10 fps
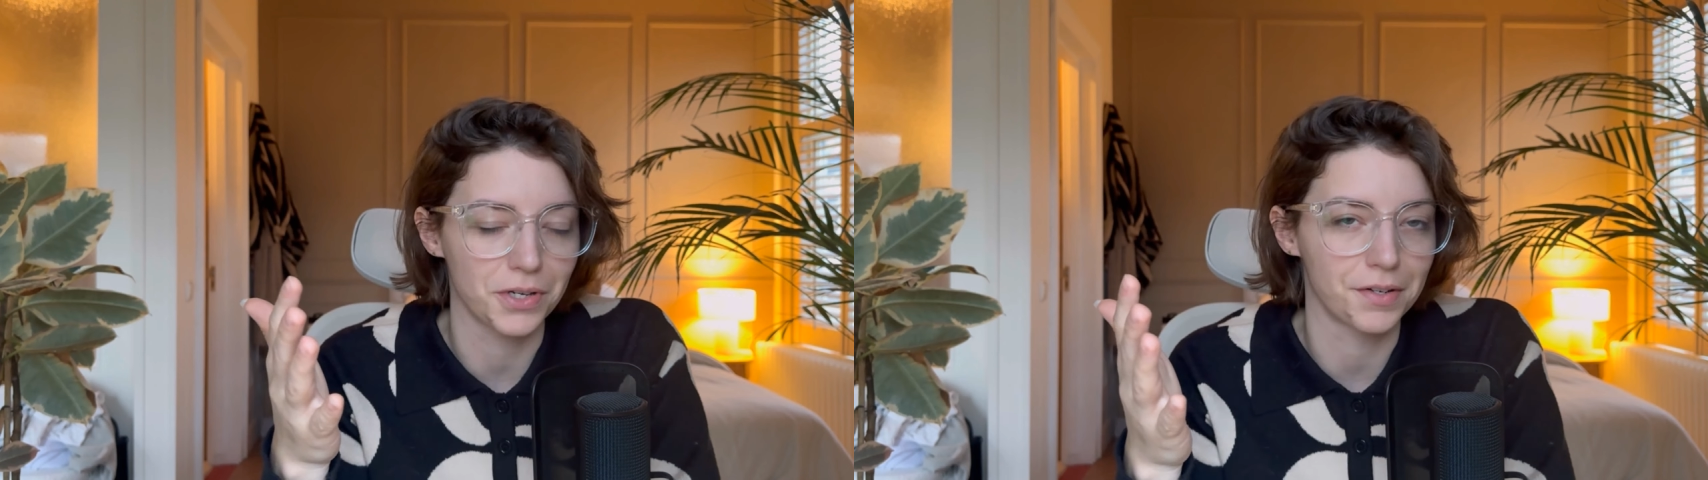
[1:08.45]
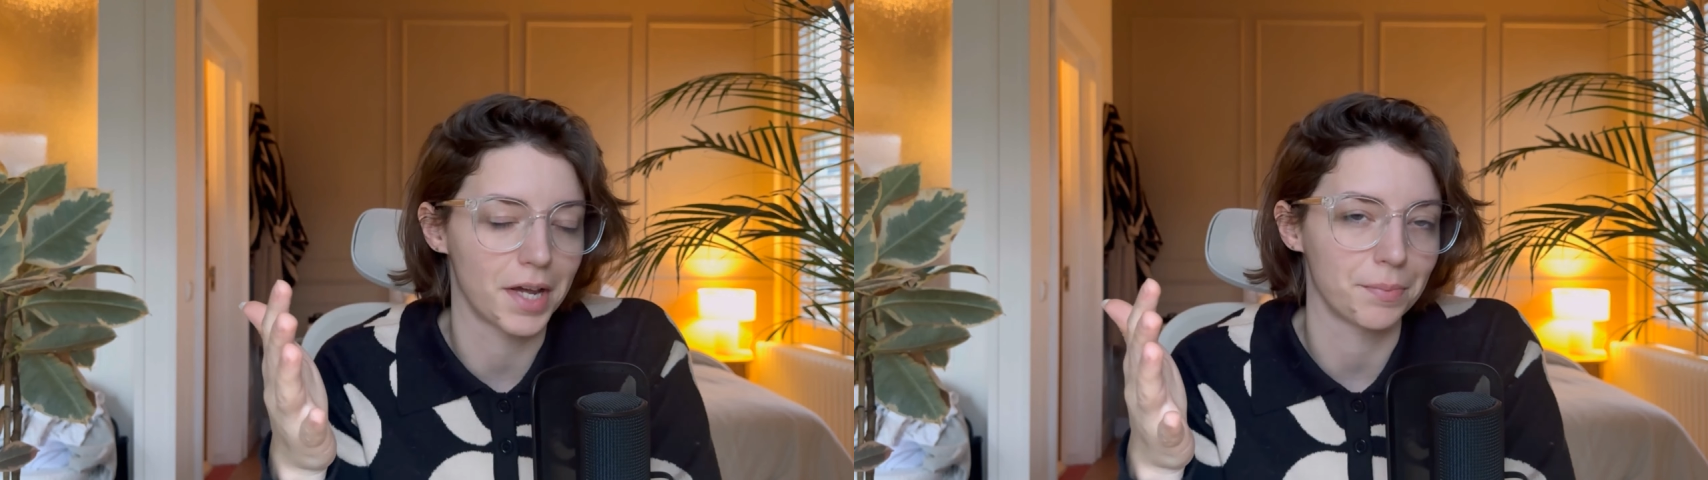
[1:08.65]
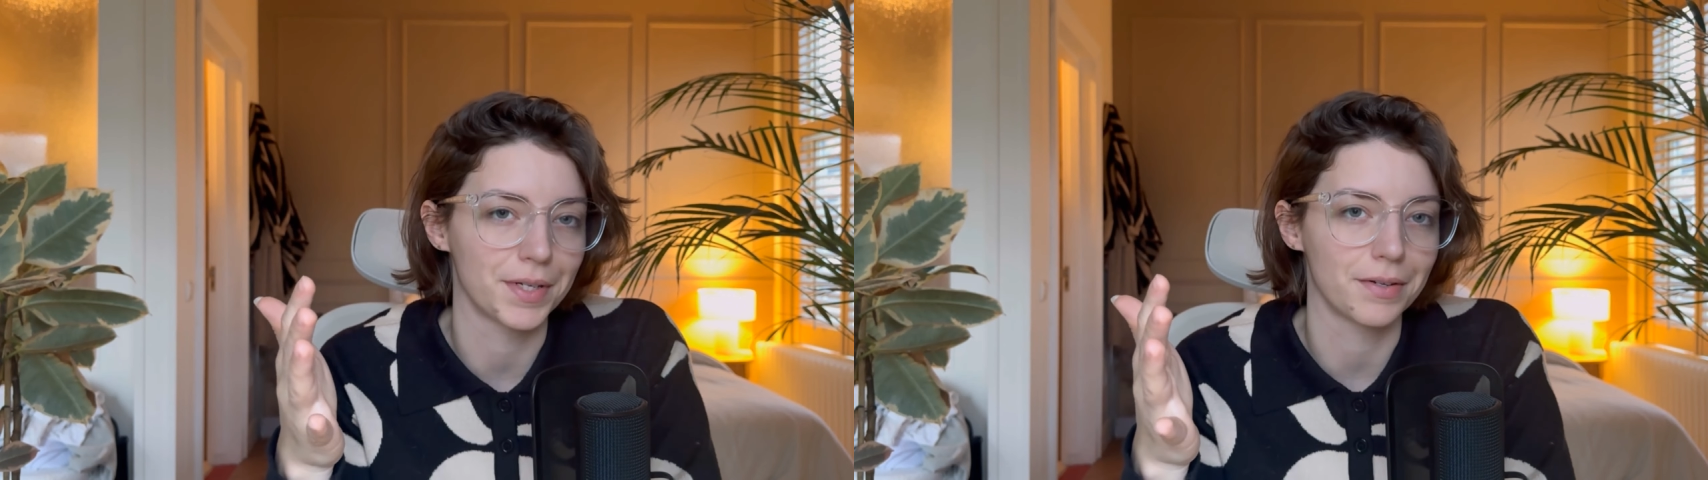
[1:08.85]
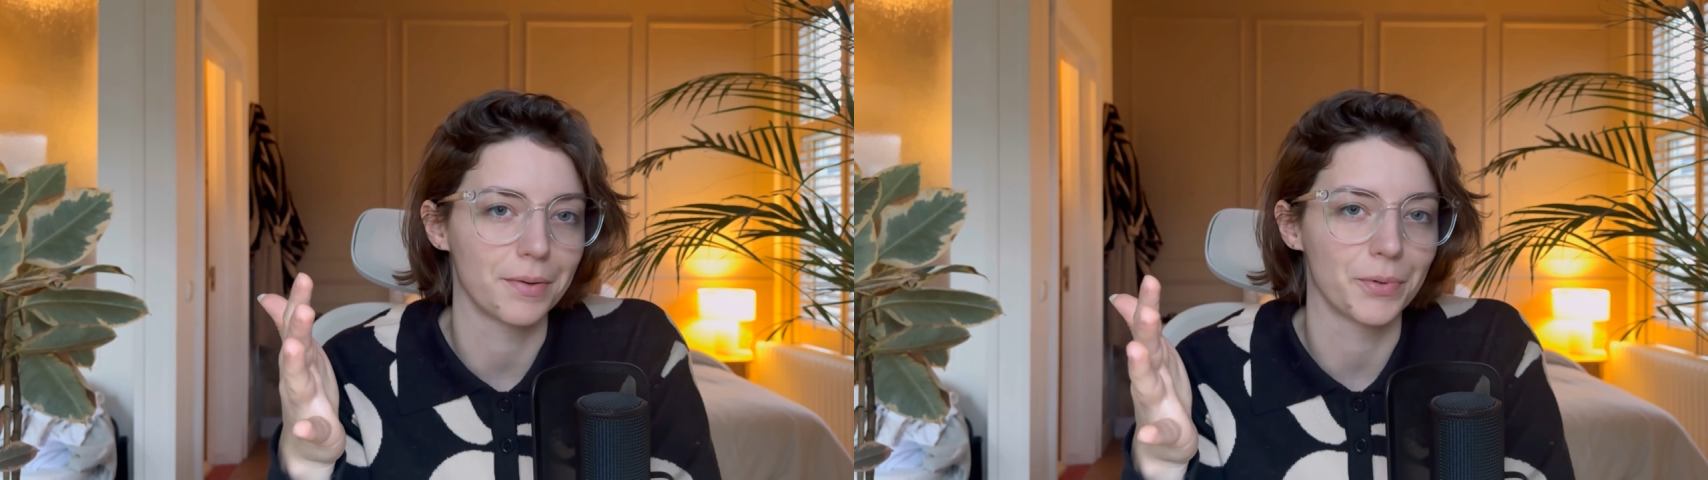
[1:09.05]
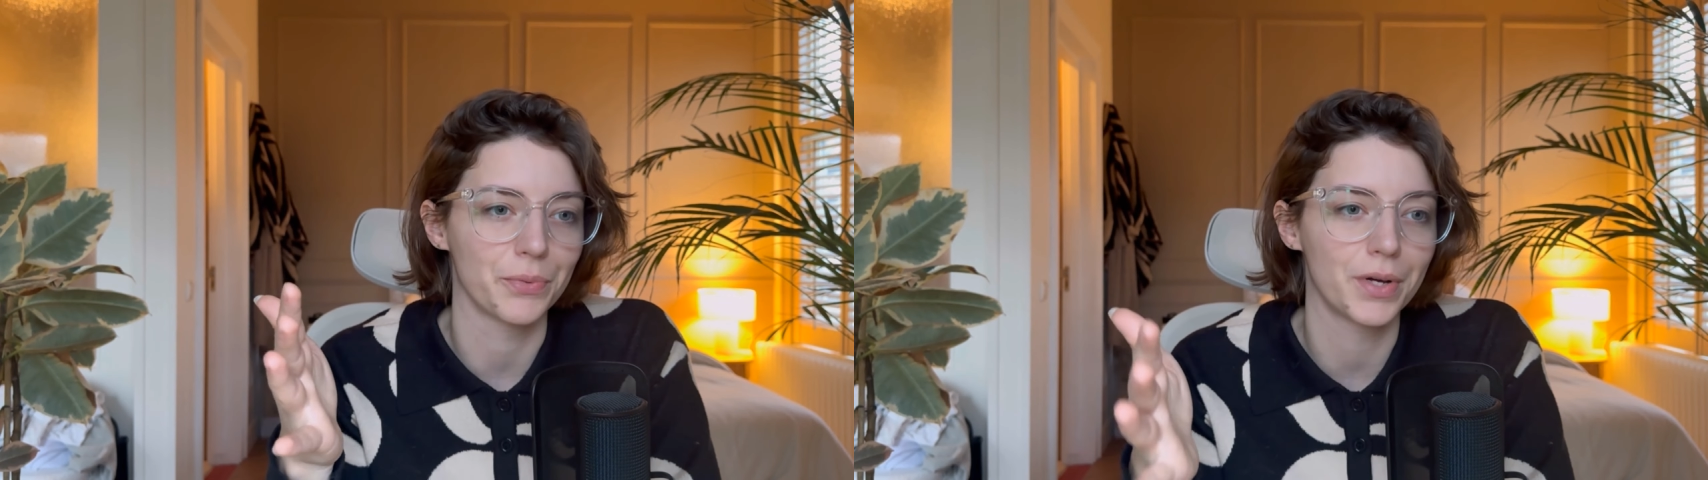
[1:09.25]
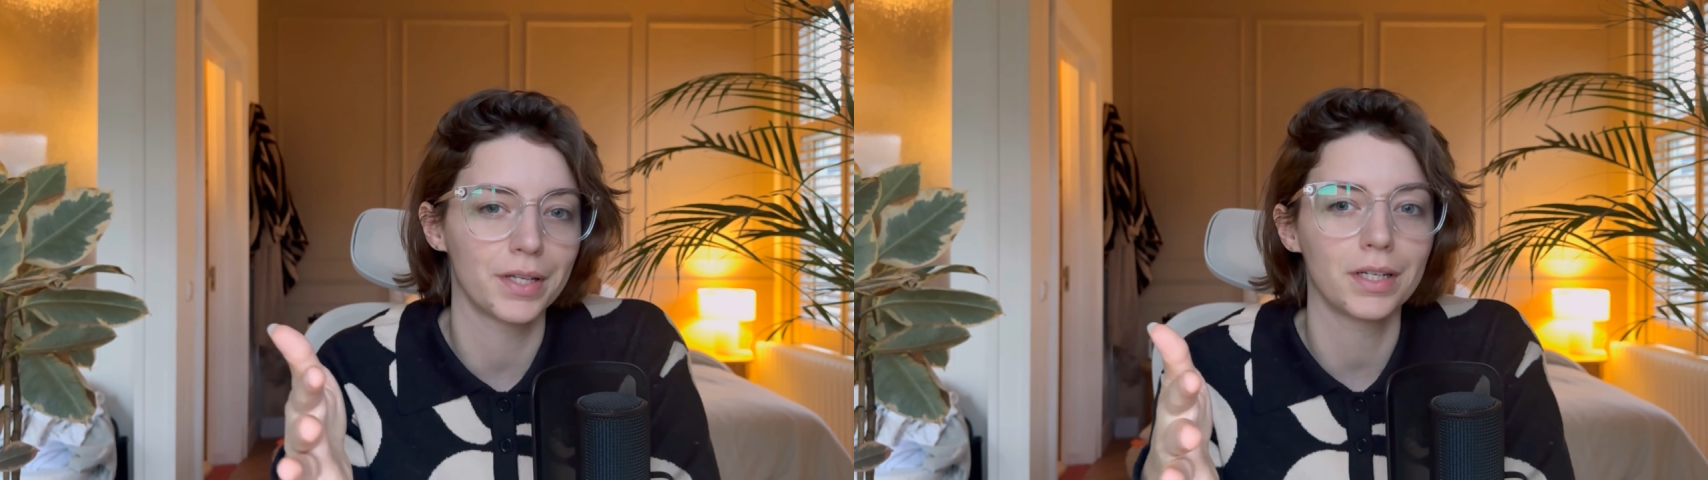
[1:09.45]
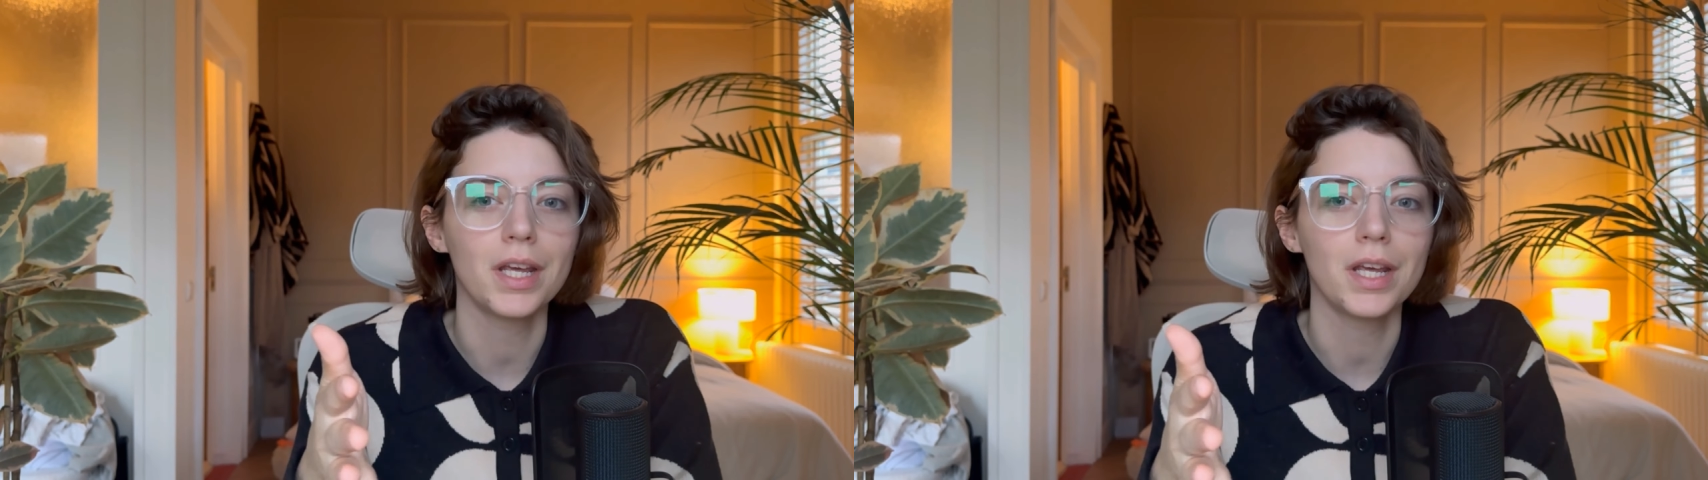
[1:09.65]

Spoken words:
of tactic number 1,